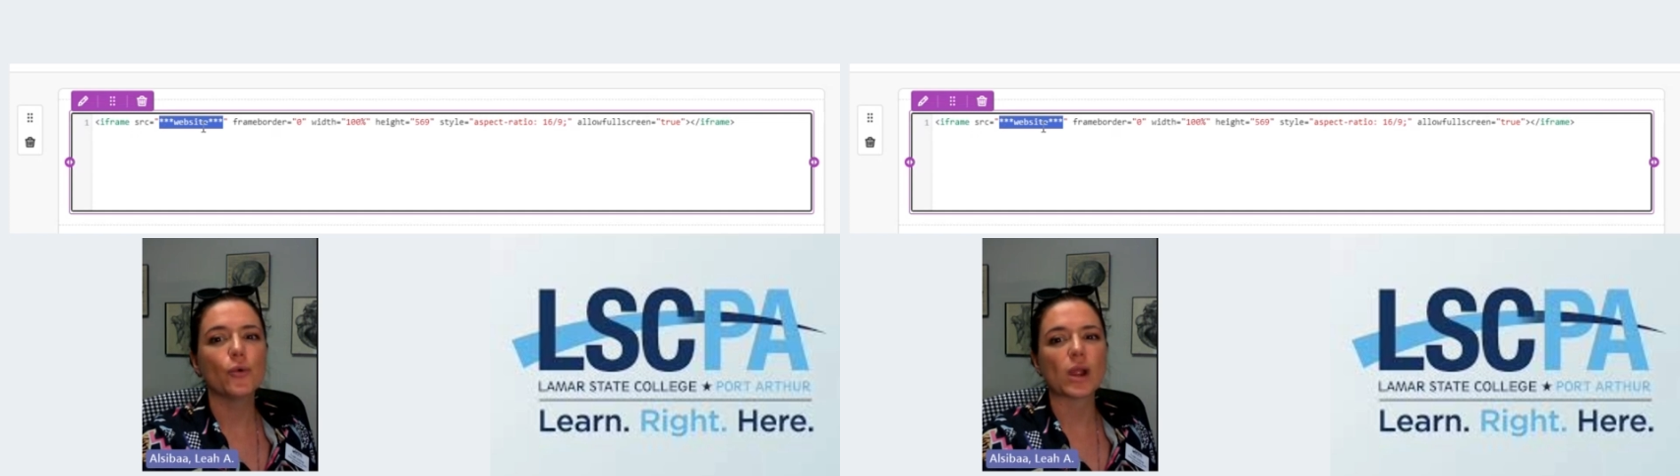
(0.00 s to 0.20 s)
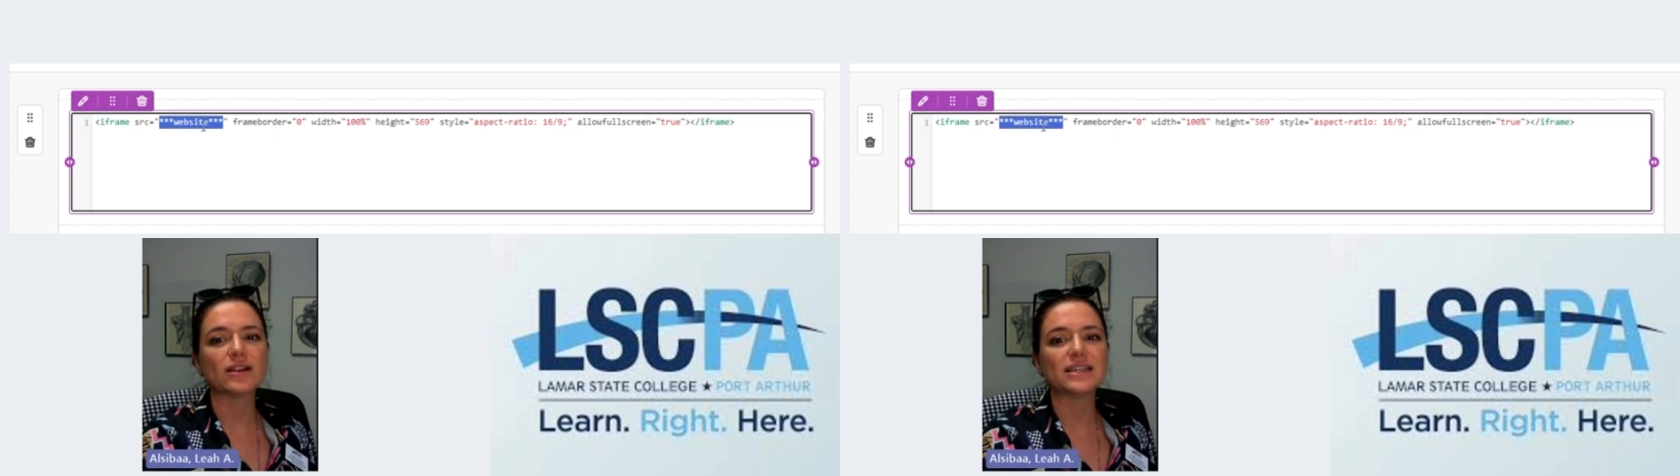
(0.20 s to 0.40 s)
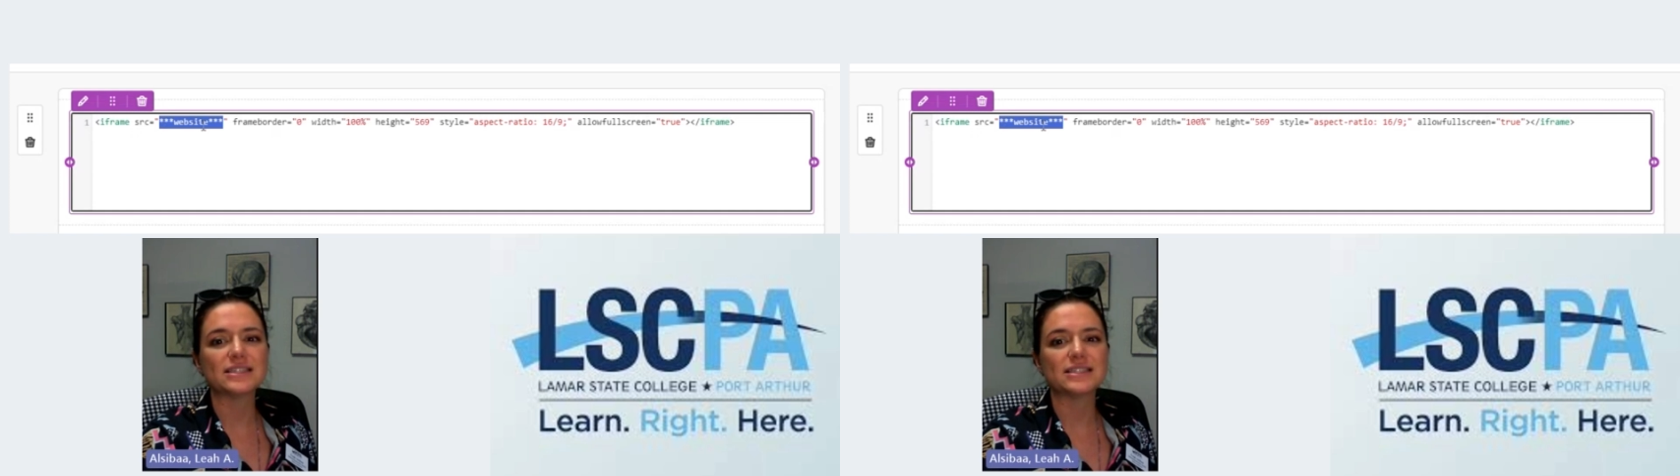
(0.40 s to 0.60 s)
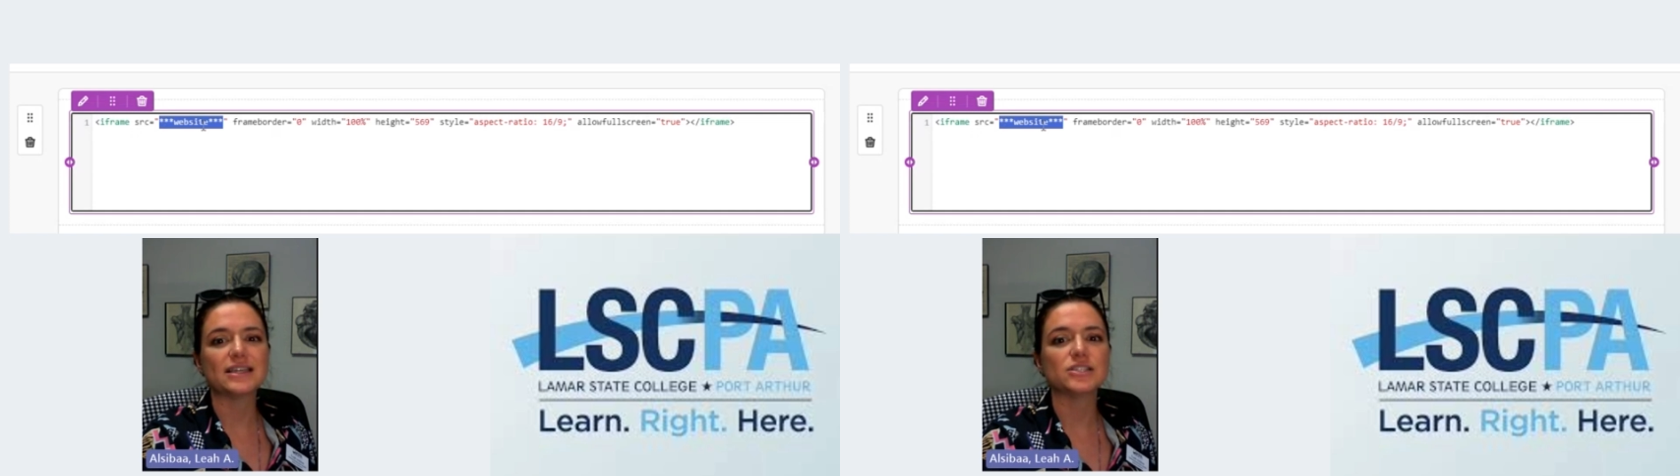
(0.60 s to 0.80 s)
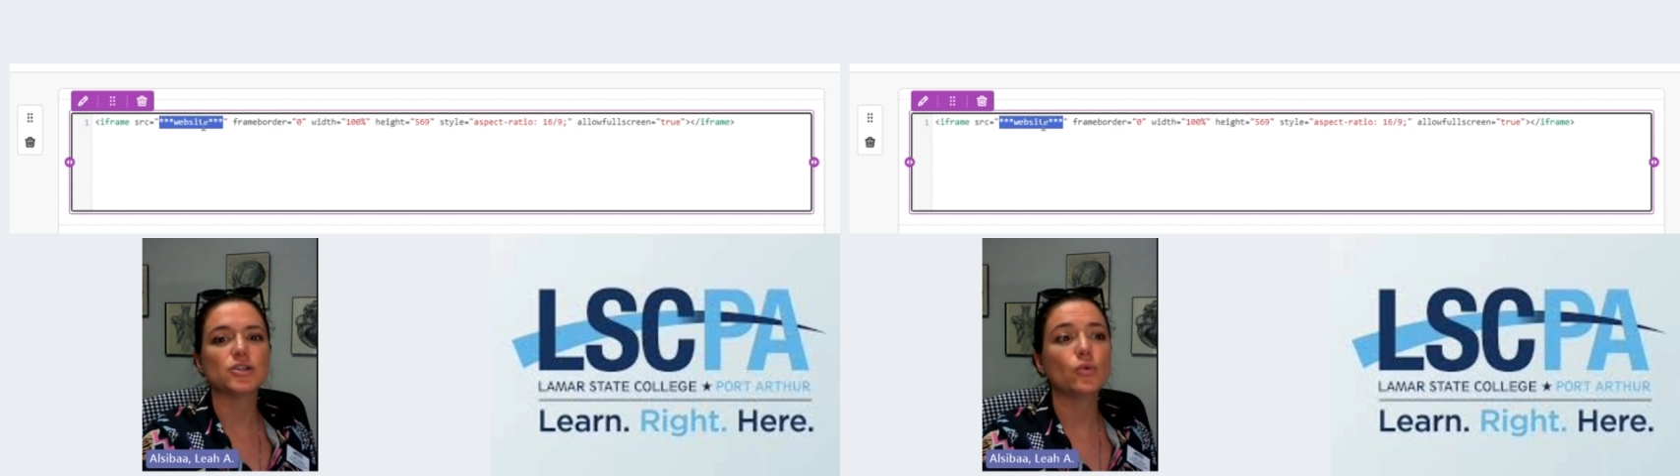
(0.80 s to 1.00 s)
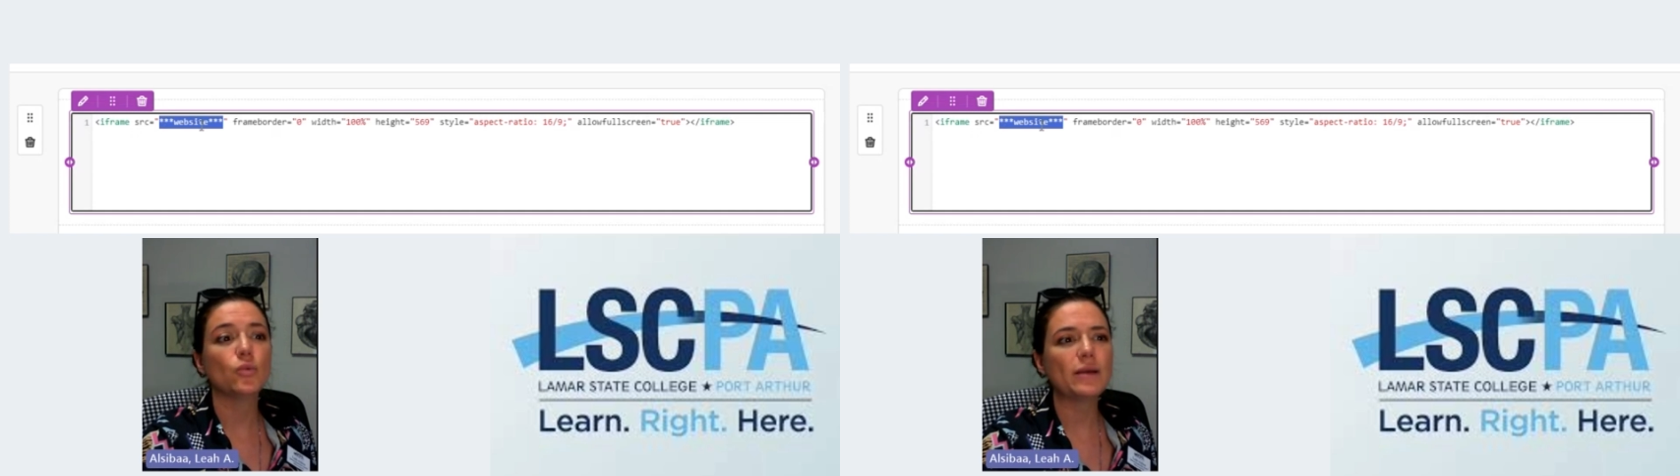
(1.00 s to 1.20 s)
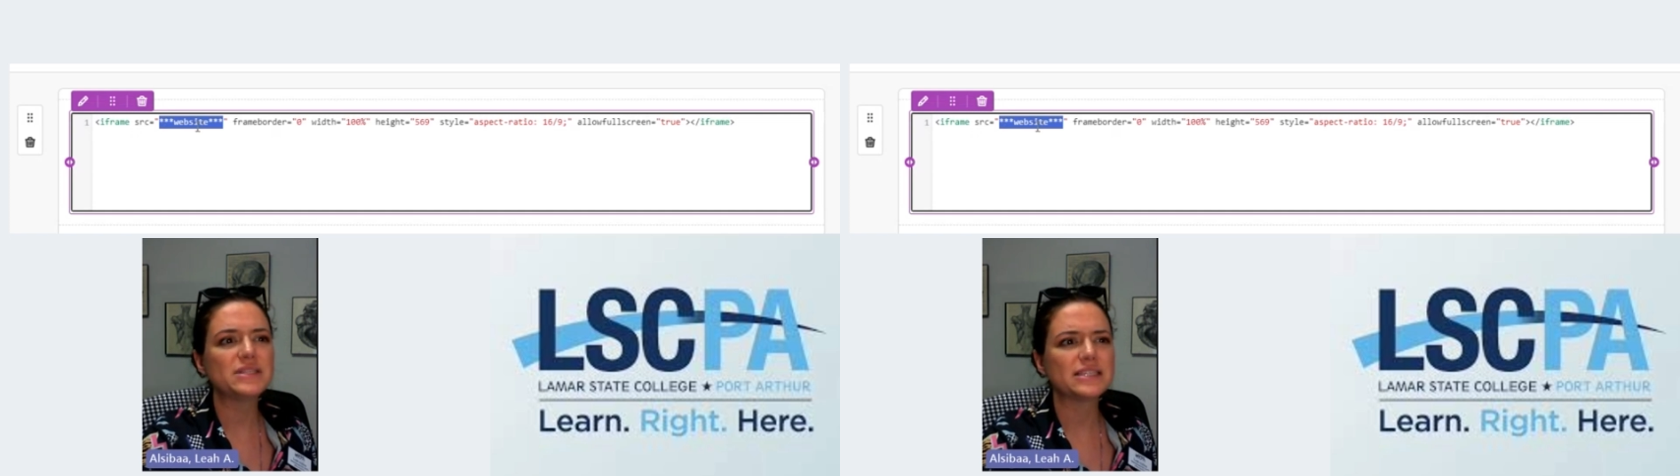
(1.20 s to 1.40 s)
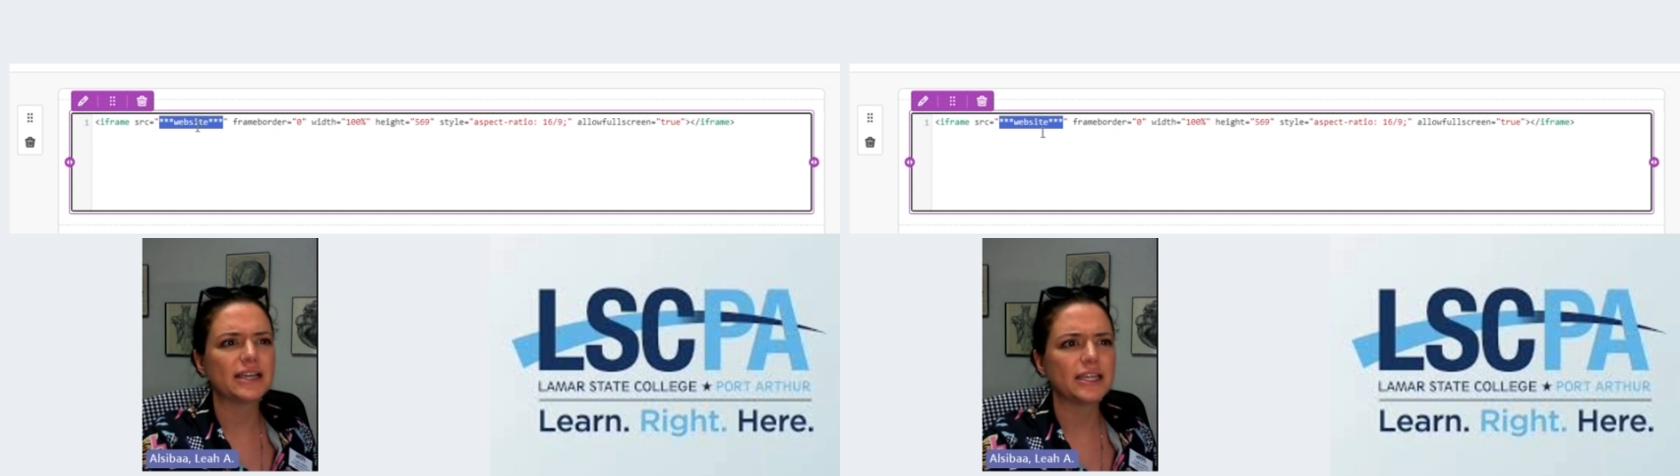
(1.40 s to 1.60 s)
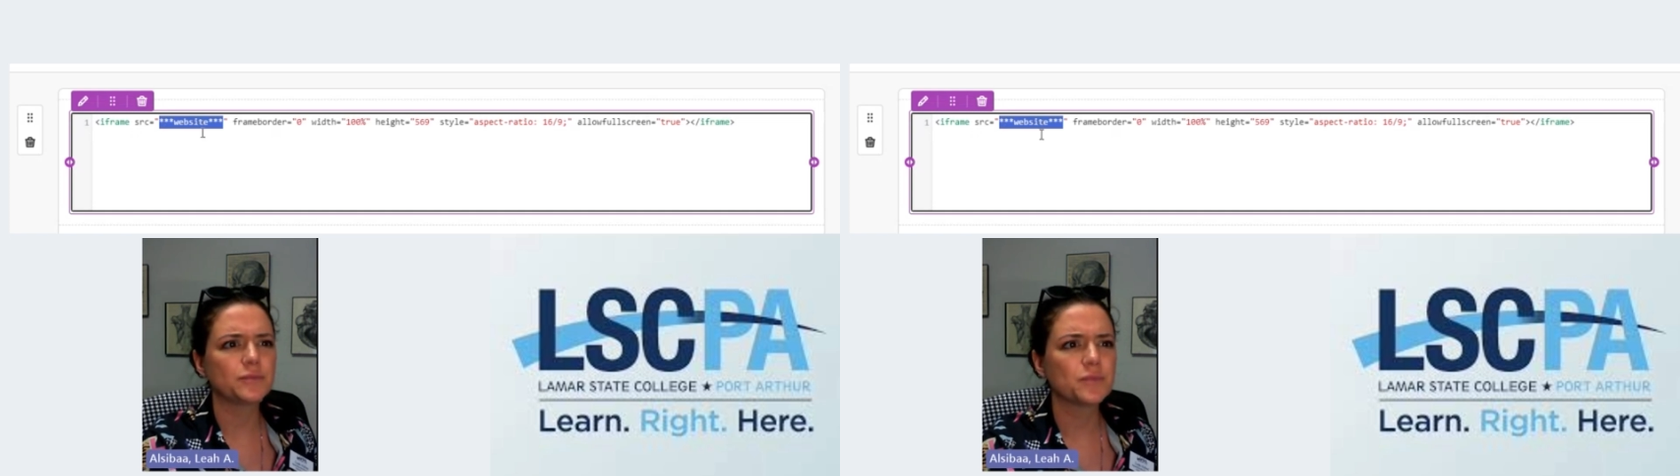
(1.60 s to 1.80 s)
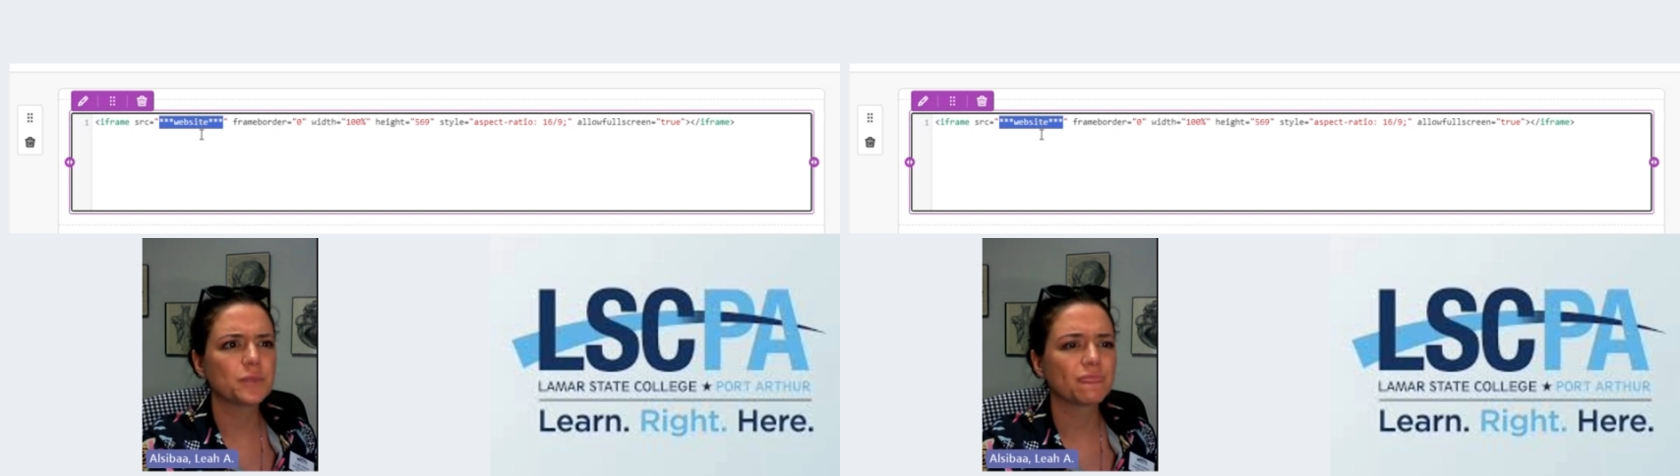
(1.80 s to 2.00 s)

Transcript: where it says website.